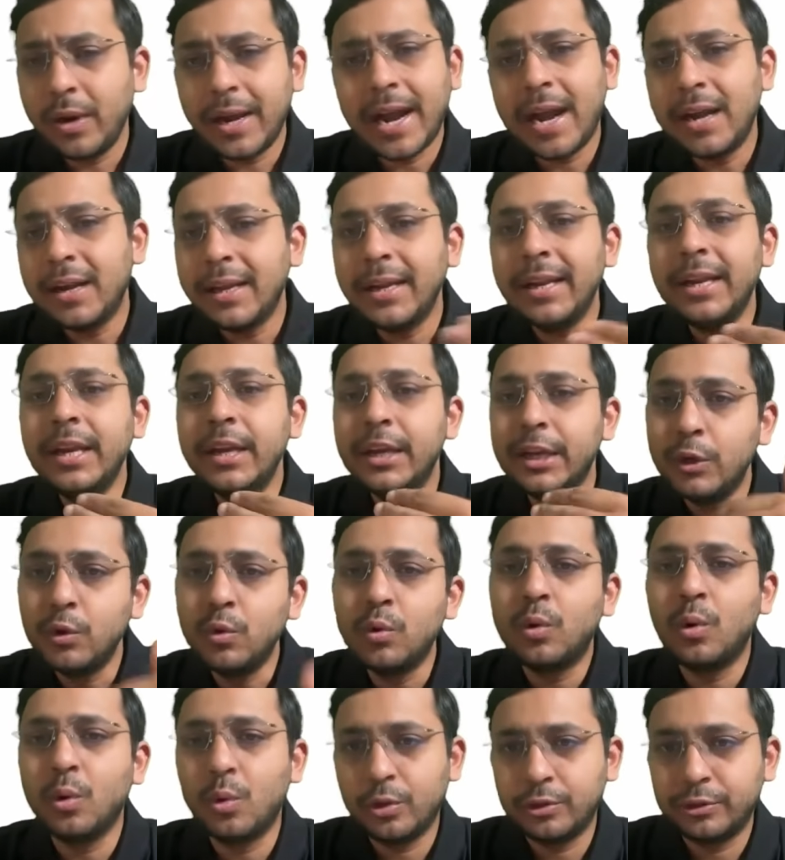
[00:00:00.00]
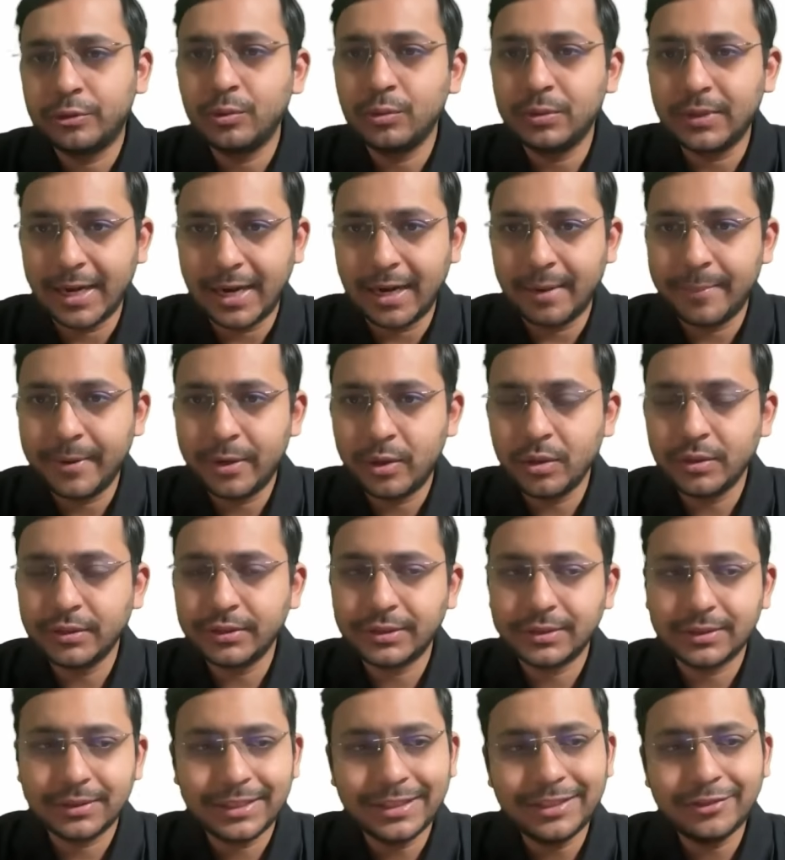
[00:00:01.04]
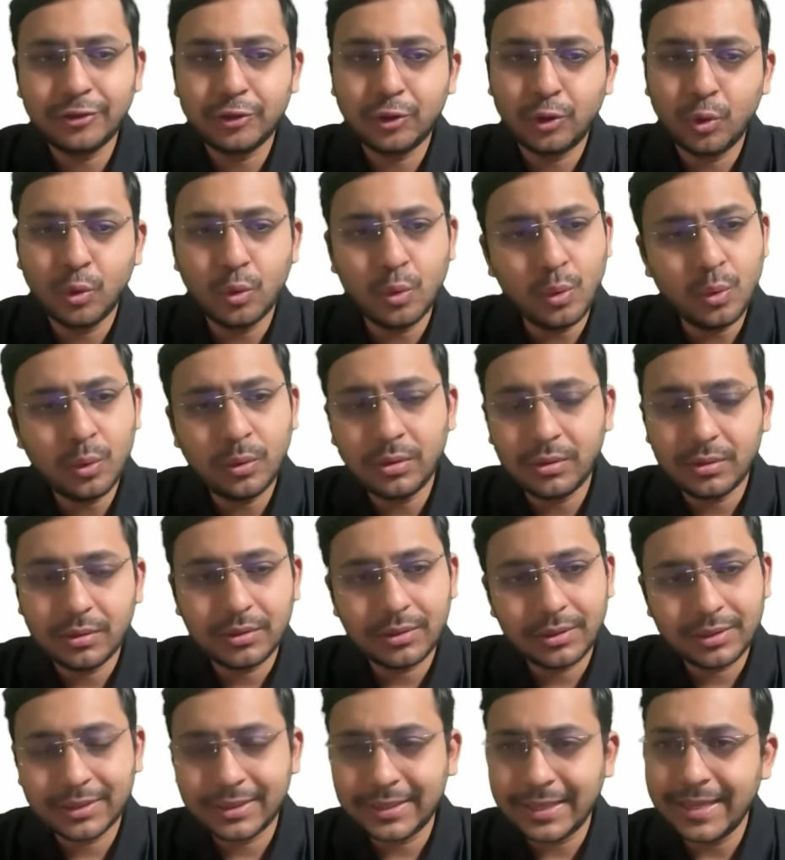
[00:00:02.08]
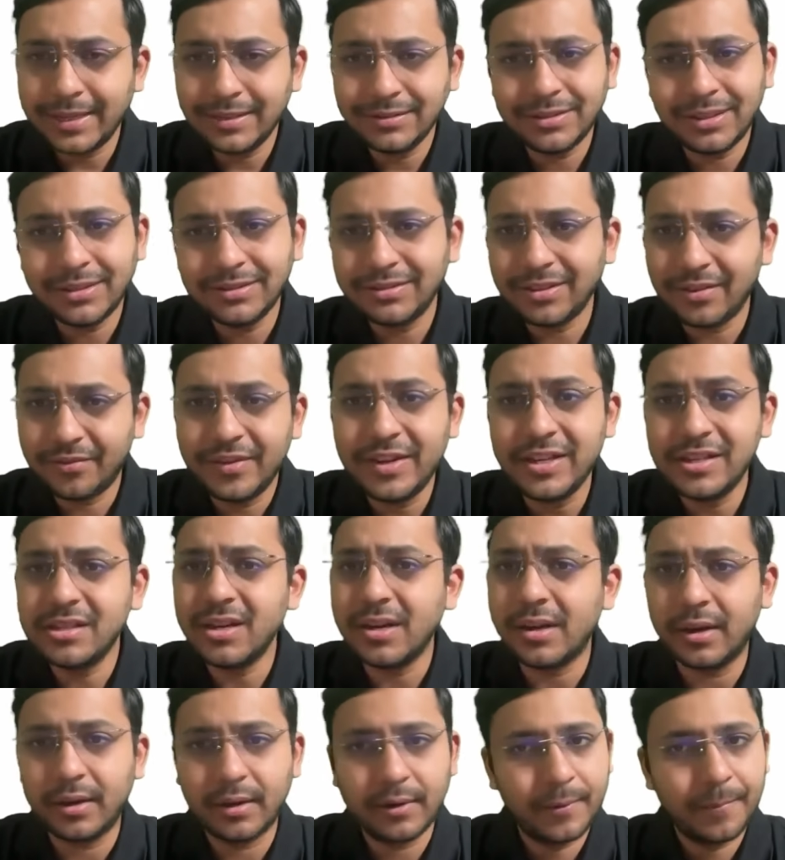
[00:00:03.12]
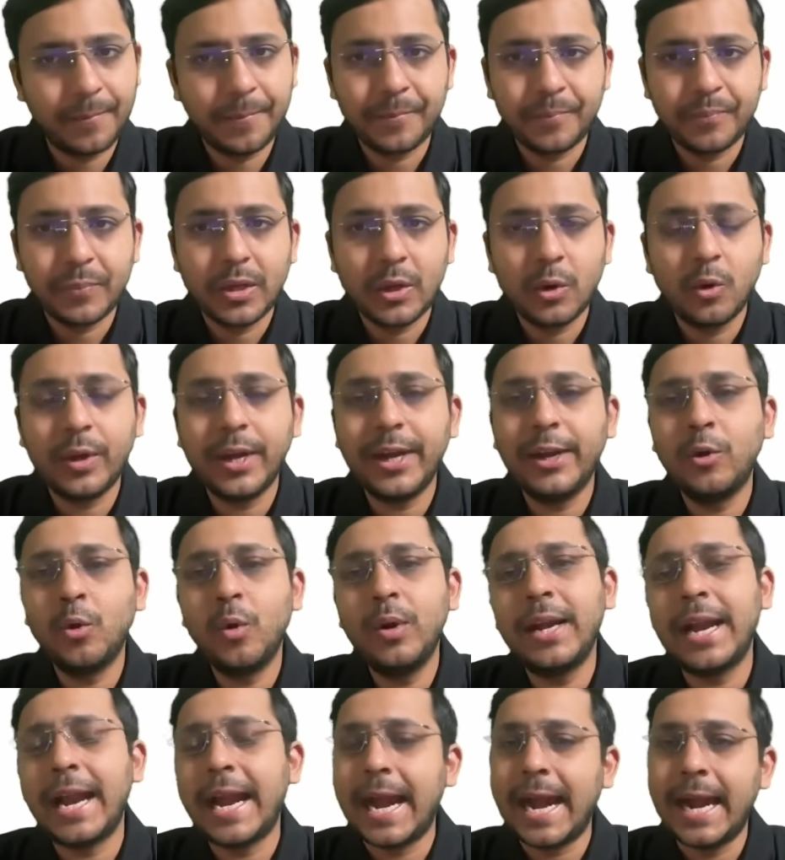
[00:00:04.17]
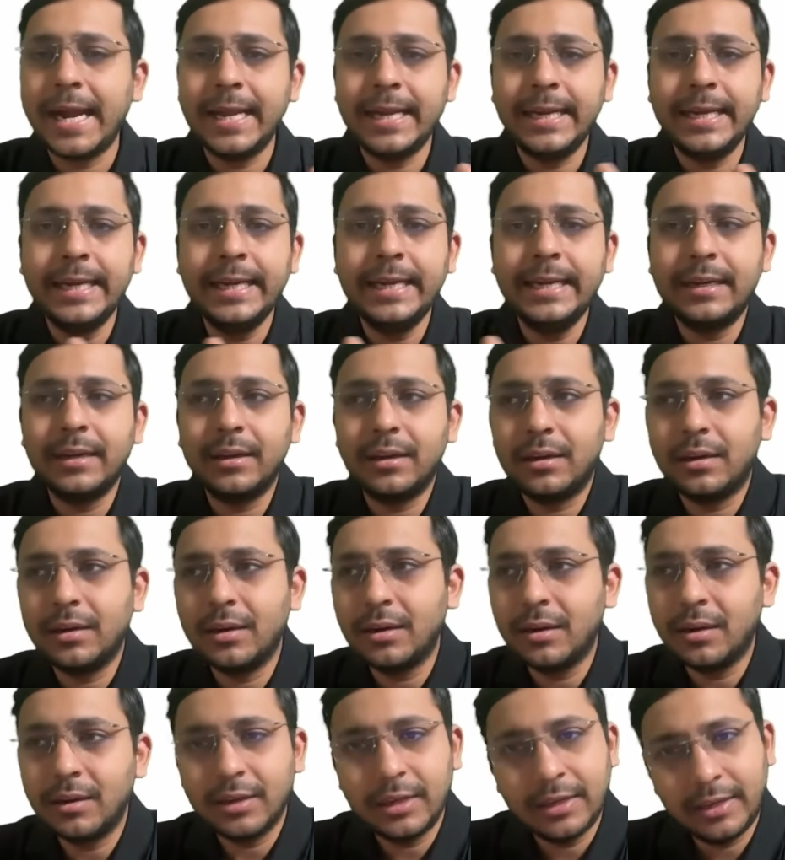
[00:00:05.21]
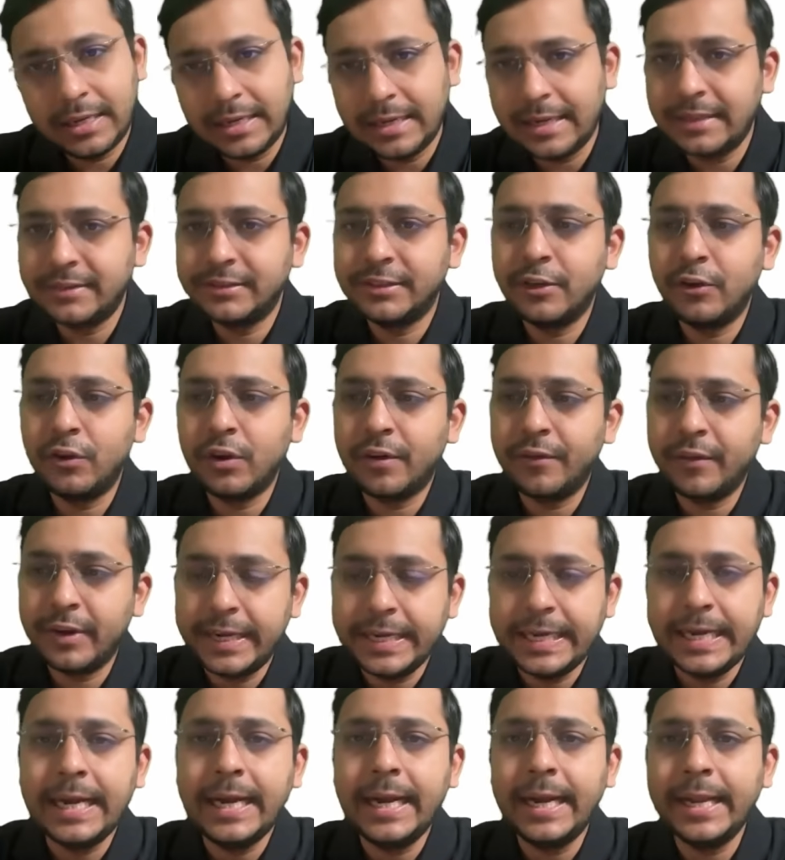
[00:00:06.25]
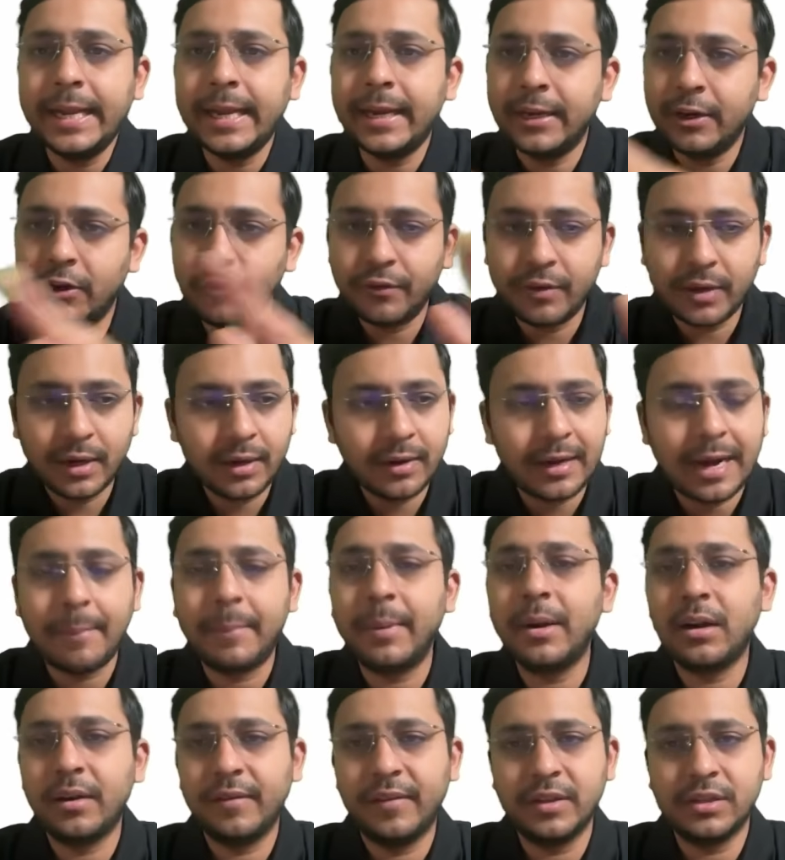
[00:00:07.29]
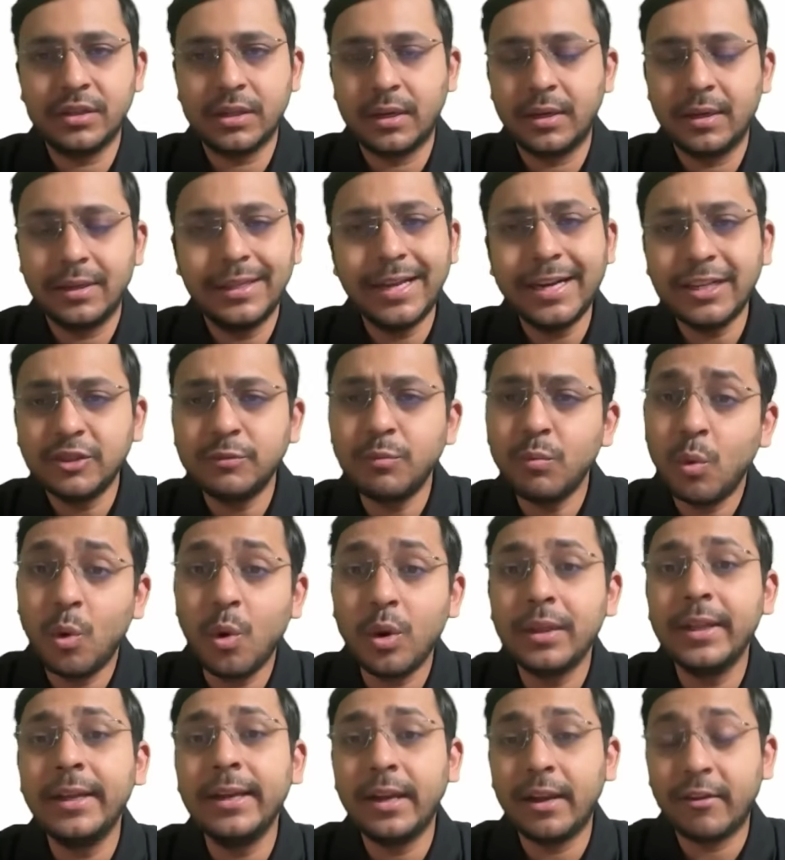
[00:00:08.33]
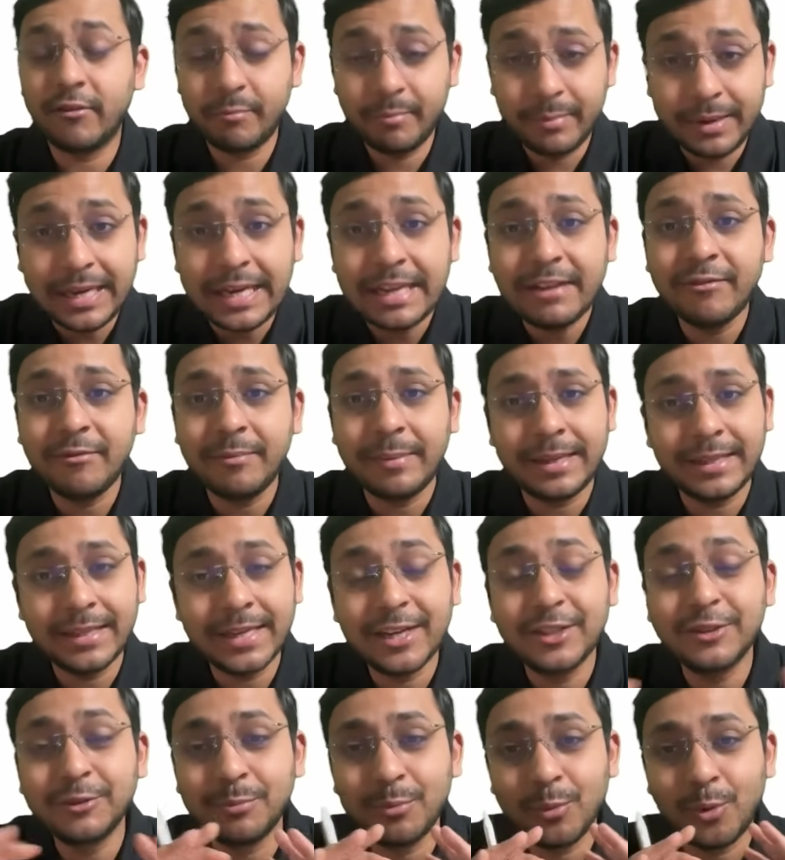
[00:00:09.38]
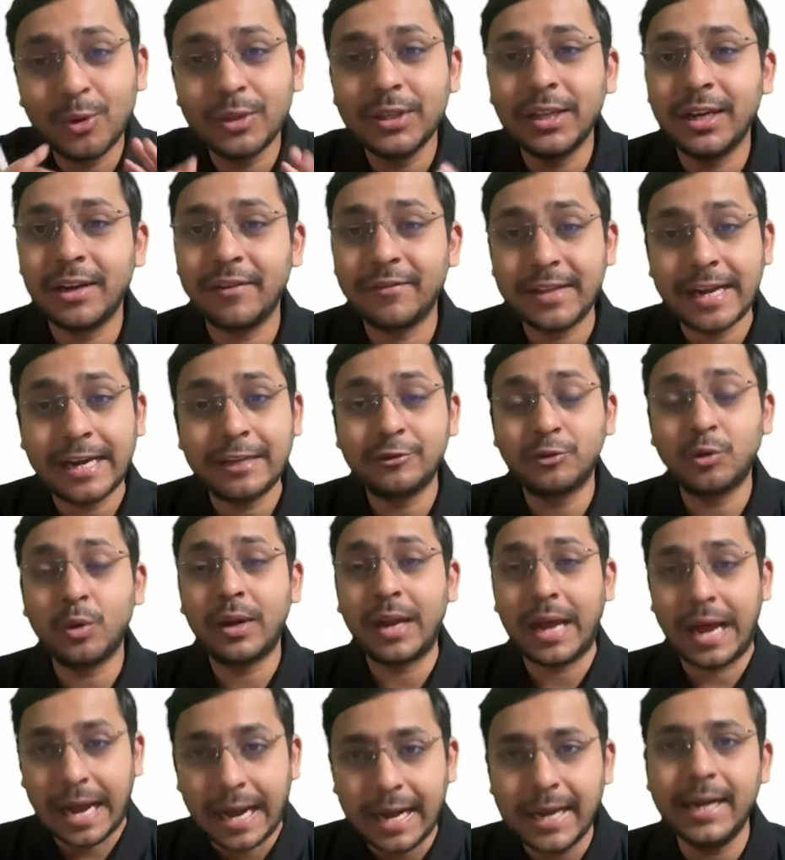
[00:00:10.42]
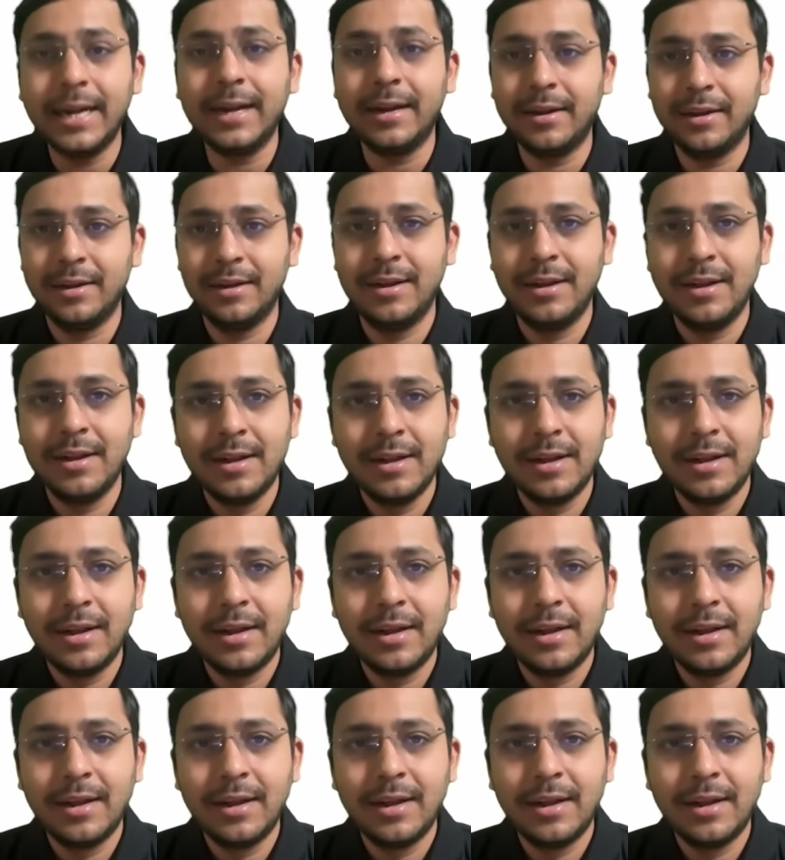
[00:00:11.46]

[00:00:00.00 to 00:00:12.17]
Don't add any new course to that because these two things are sufficient. Okay, don't add any, let's say you've done TND and you've done rapid revision. That's more than enough. Believe me, that's more than enough. That's what I did.